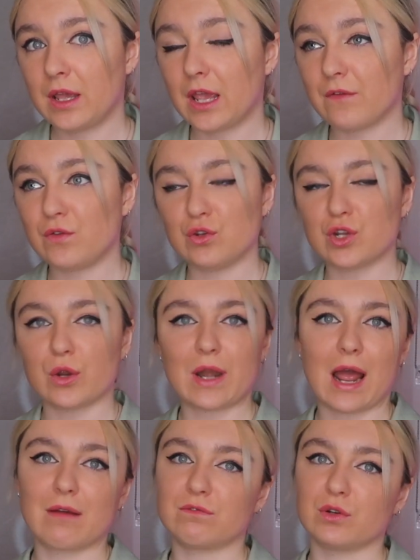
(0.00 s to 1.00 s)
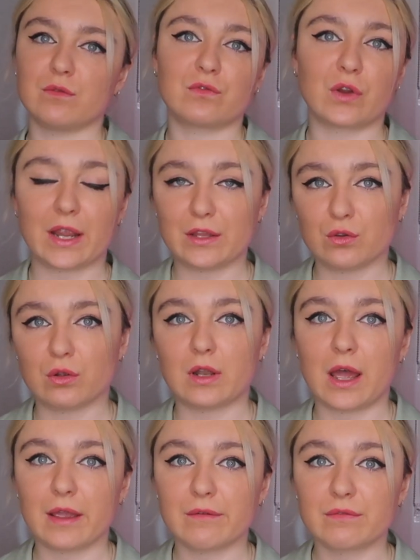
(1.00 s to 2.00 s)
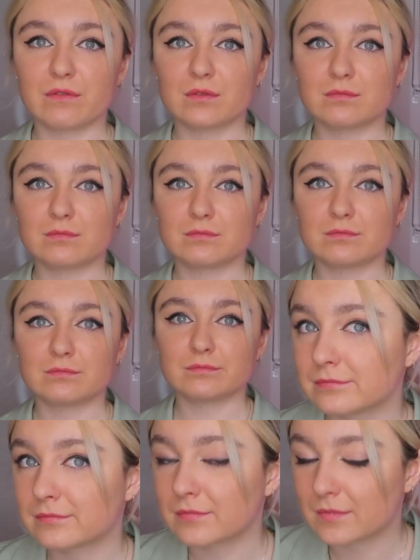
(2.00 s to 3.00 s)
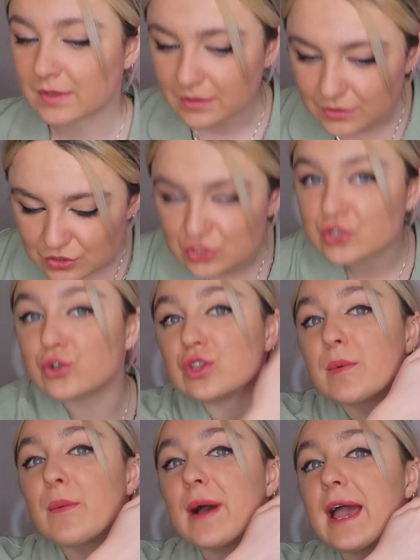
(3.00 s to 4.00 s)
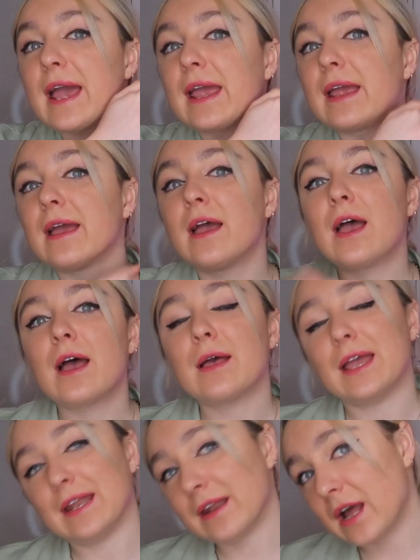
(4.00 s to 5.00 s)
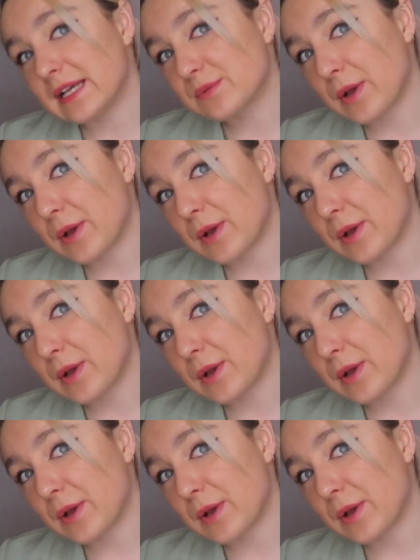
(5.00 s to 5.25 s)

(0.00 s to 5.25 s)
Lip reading: if you don't have room for it in your life? Shoo them away in a nice